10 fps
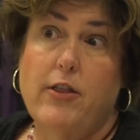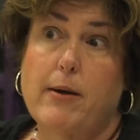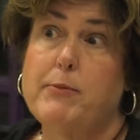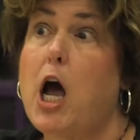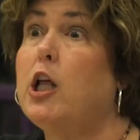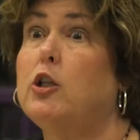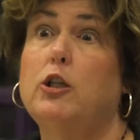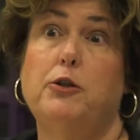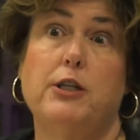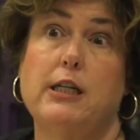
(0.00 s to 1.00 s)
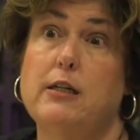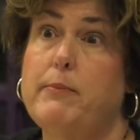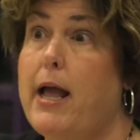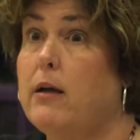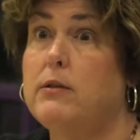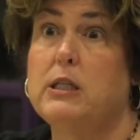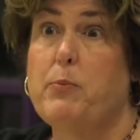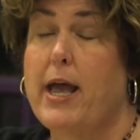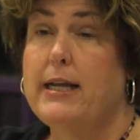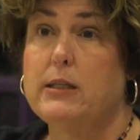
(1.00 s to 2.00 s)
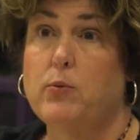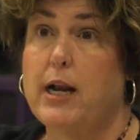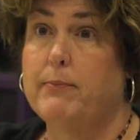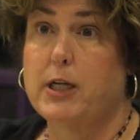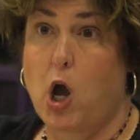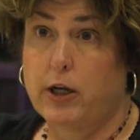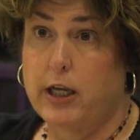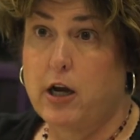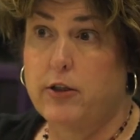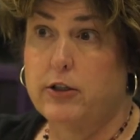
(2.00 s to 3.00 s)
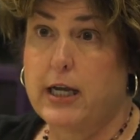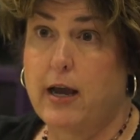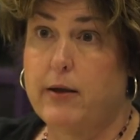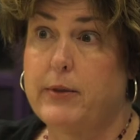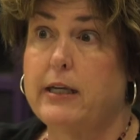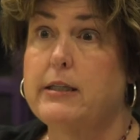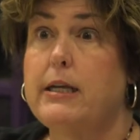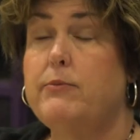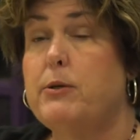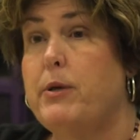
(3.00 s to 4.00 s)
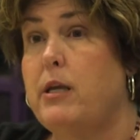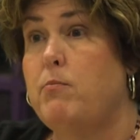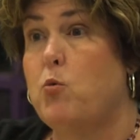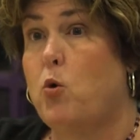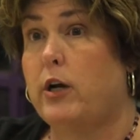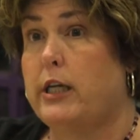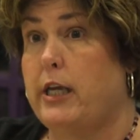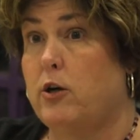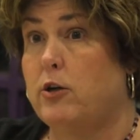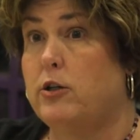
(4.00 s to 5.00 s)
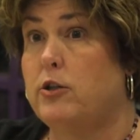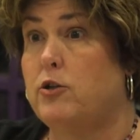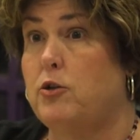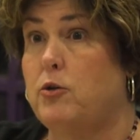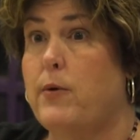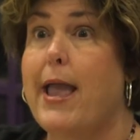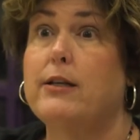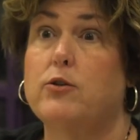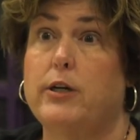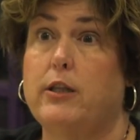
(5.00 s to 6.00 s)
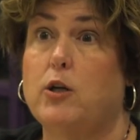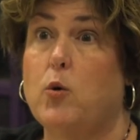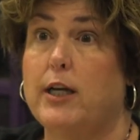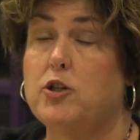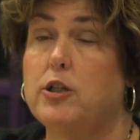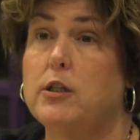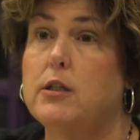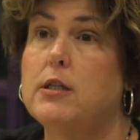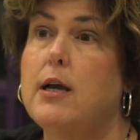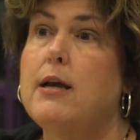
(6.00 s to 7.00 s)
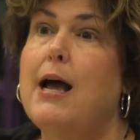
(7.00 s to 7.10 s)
I'm not losing them out in space when I'm talking all the time. They seem to be more geared to answering the questions.